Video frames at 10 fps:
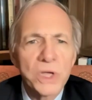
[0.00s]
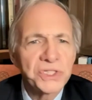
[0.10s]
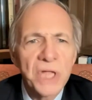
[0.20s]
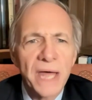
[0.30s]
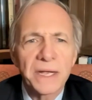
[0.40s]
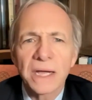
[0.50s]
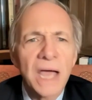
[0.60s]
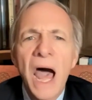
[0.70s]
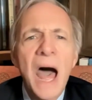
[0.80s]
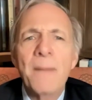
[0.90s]
was not a
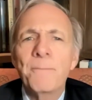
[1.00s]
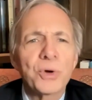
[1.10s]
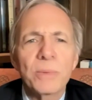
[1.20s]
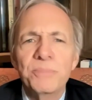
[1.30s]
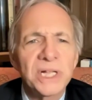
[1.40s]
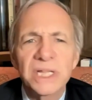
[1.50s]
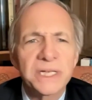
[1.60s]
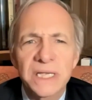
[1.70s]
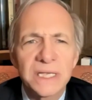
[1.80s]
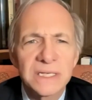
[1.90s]

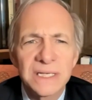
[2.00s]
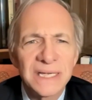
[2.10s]
comparability